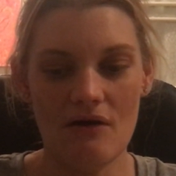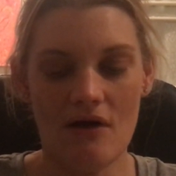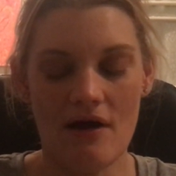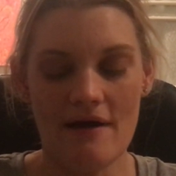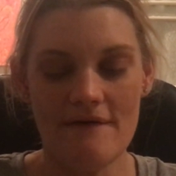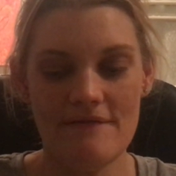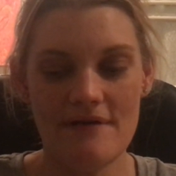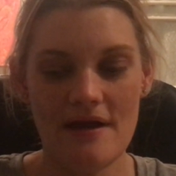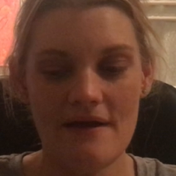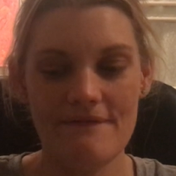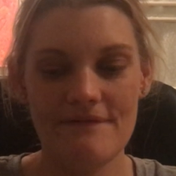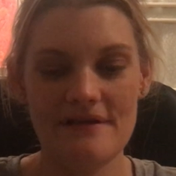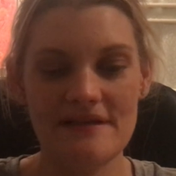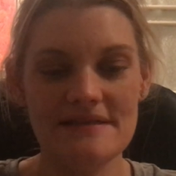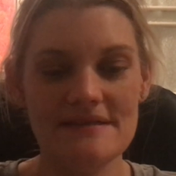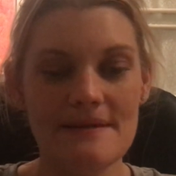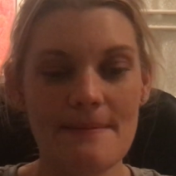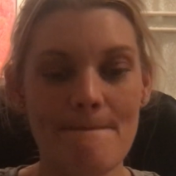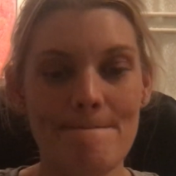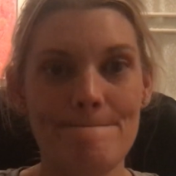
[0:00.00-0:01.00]
IVF
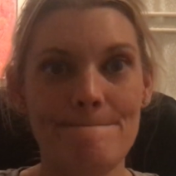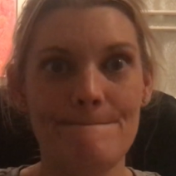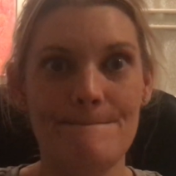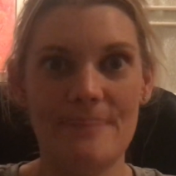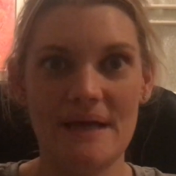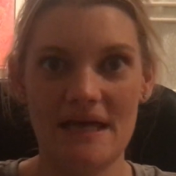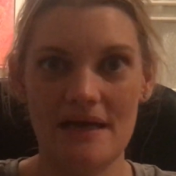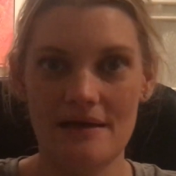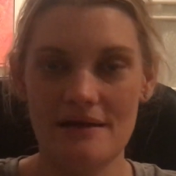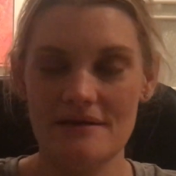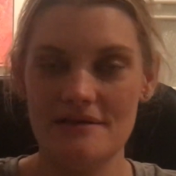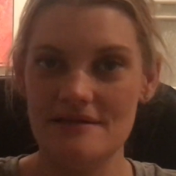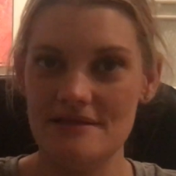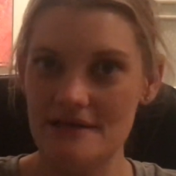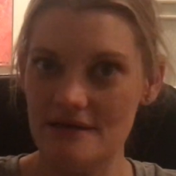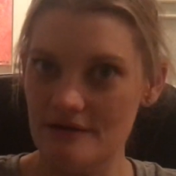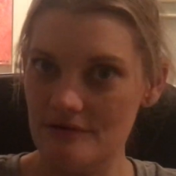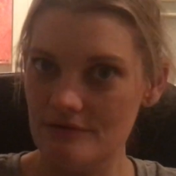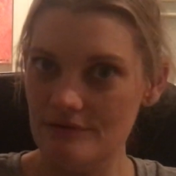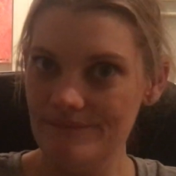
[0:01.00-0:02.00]
is a big
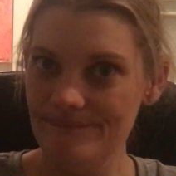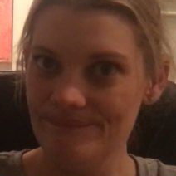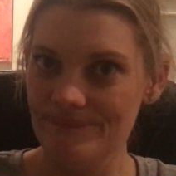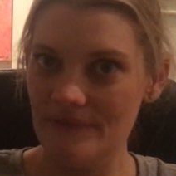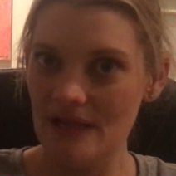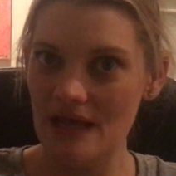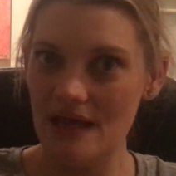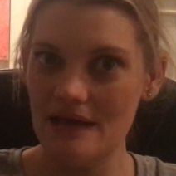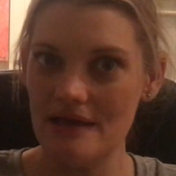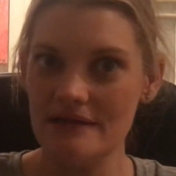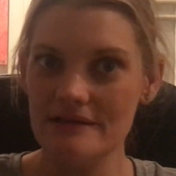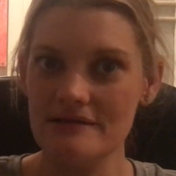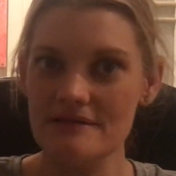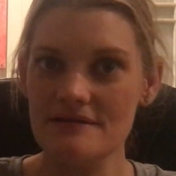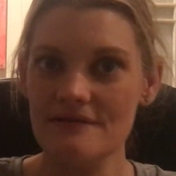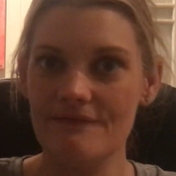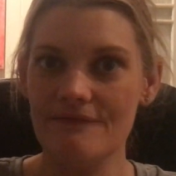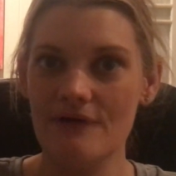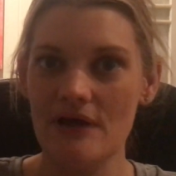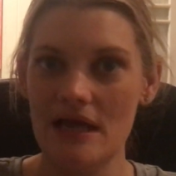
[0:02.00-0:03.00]
deal. And
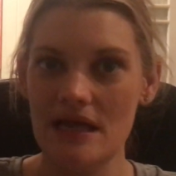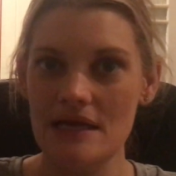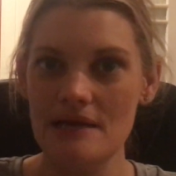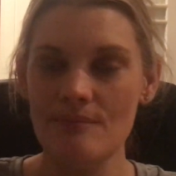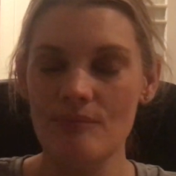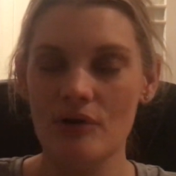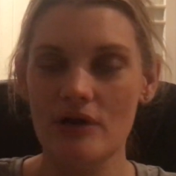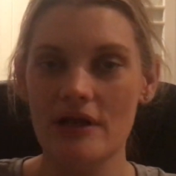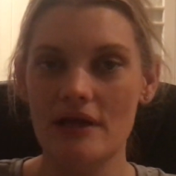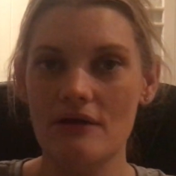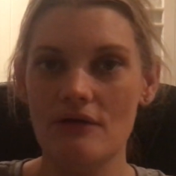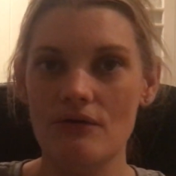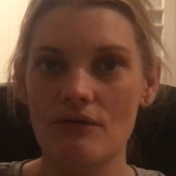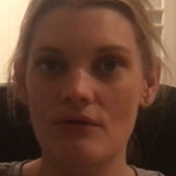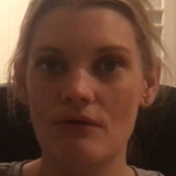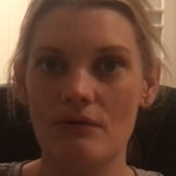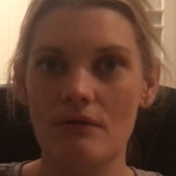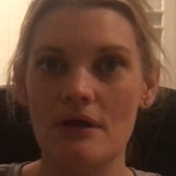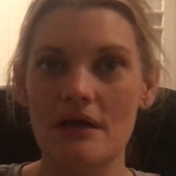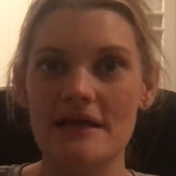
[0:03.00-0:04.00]
for anybody who
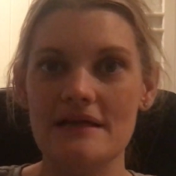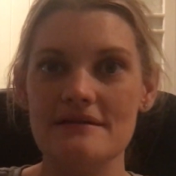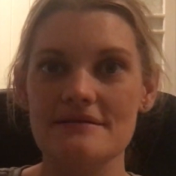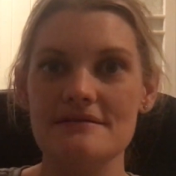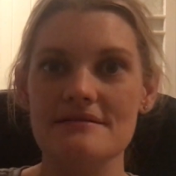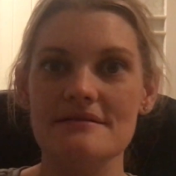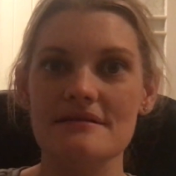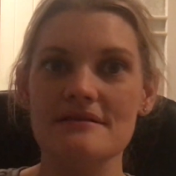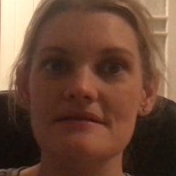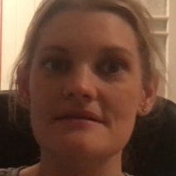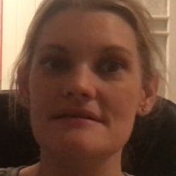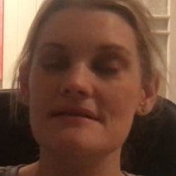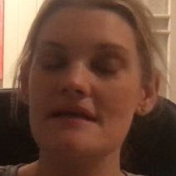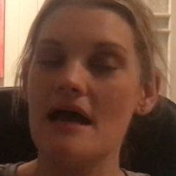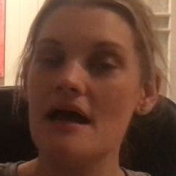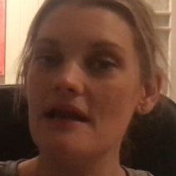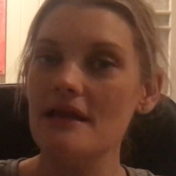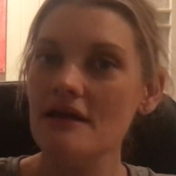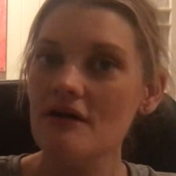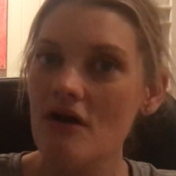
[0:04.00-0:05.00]
is
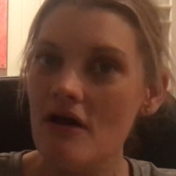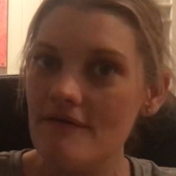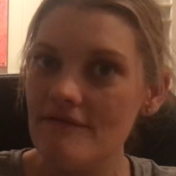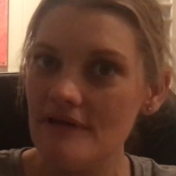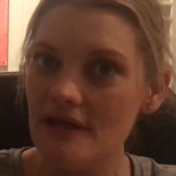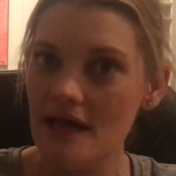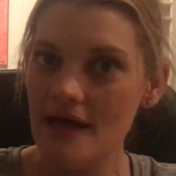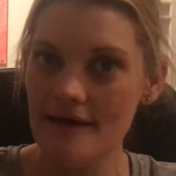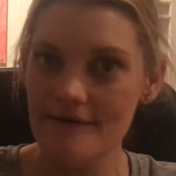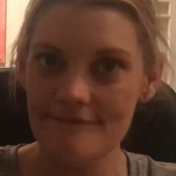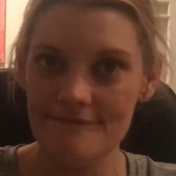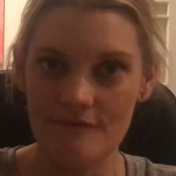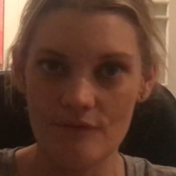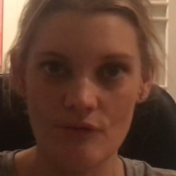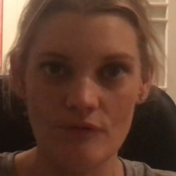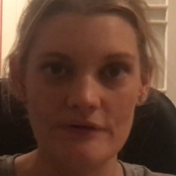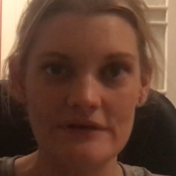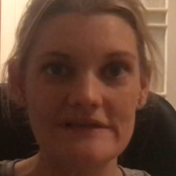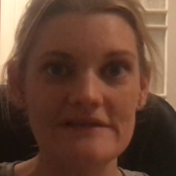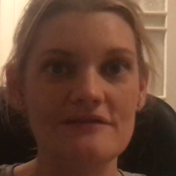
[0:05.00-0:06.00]
starting IVF
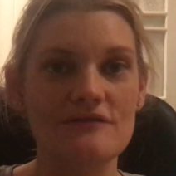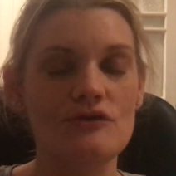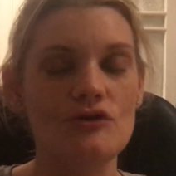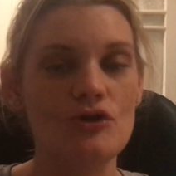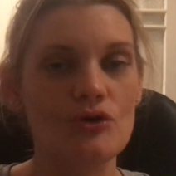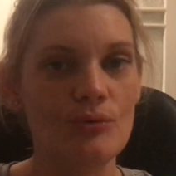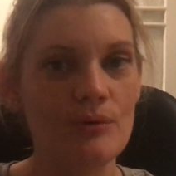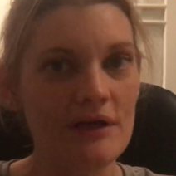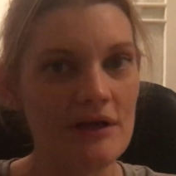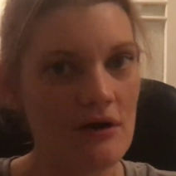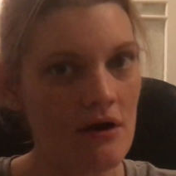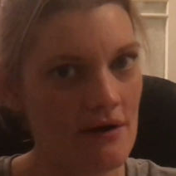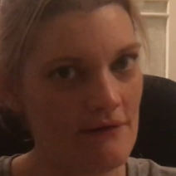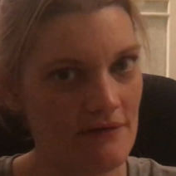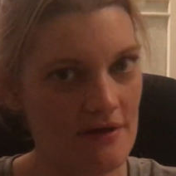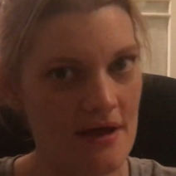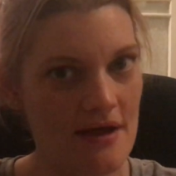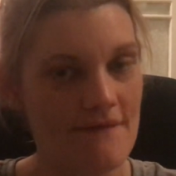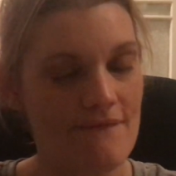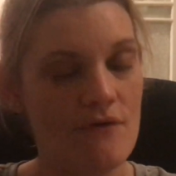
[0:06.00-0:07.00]
or is doing
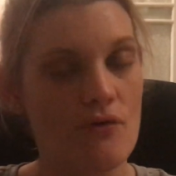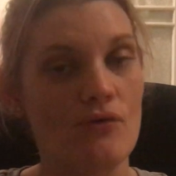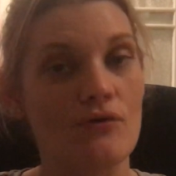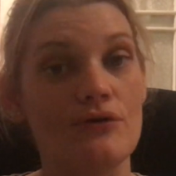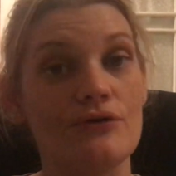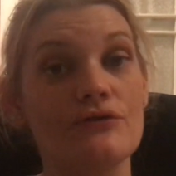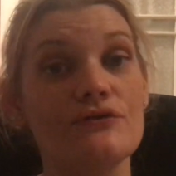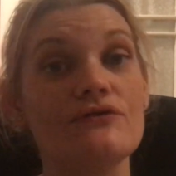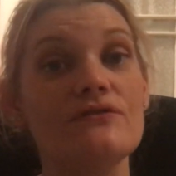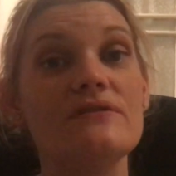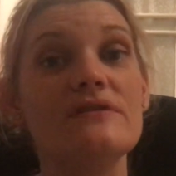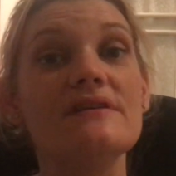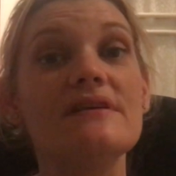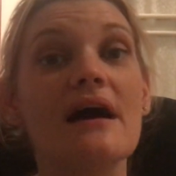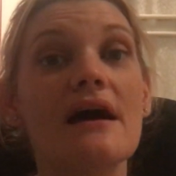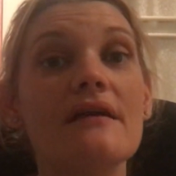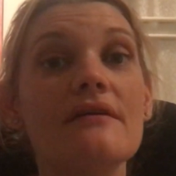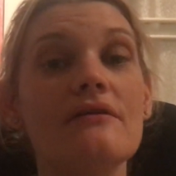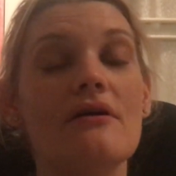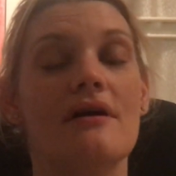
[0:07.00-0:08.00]
IVF or who's
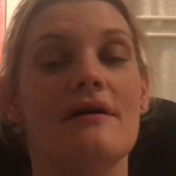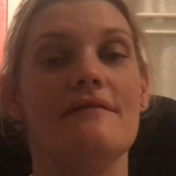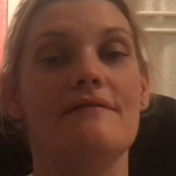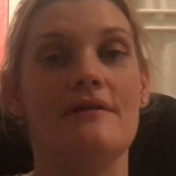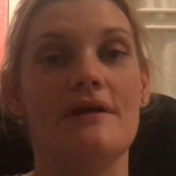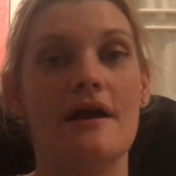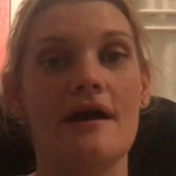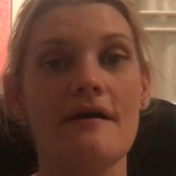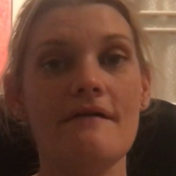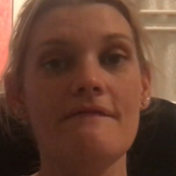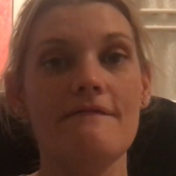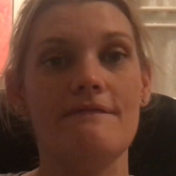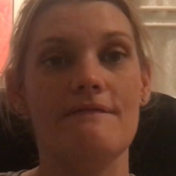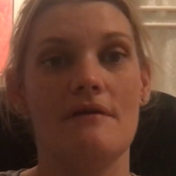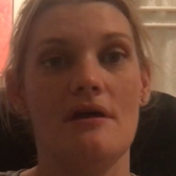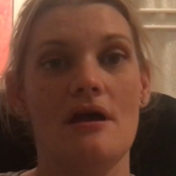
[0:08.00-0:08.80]
done IVF,